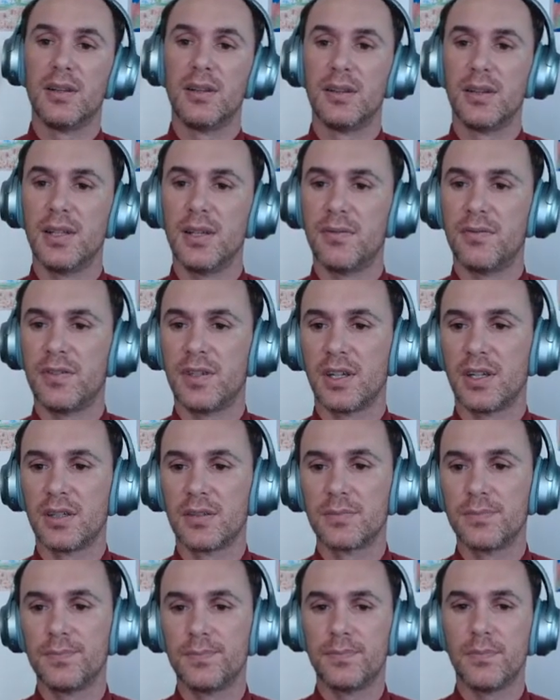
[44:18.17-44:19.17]
lifting.
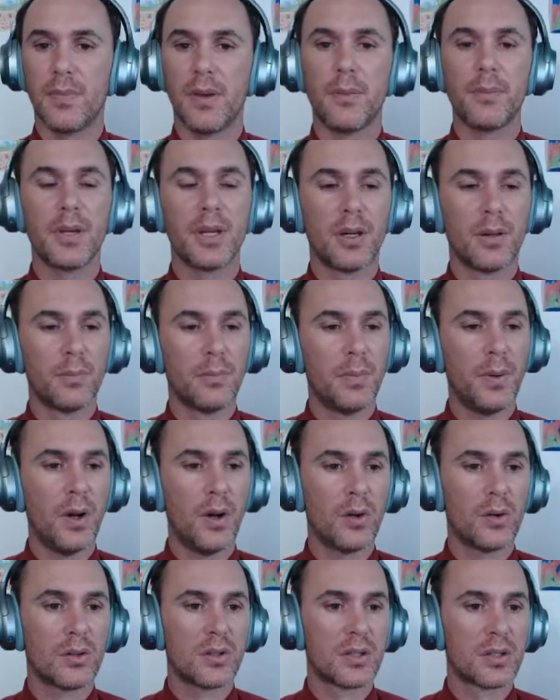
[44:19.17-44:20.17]
Maybe a
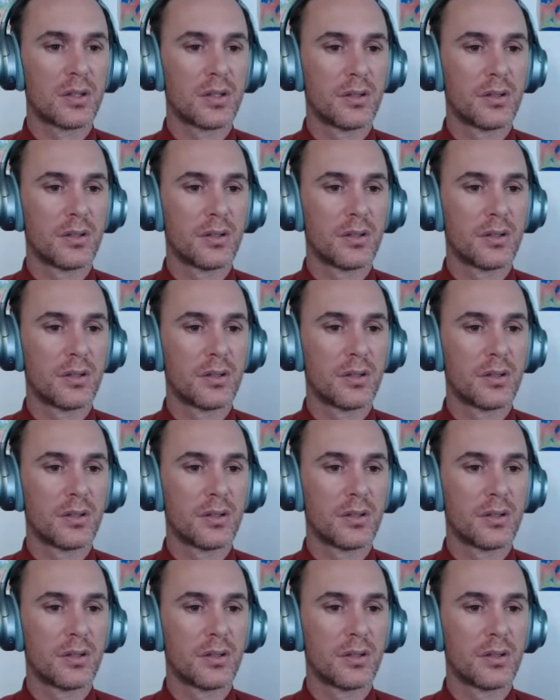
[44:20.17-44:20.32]
boat,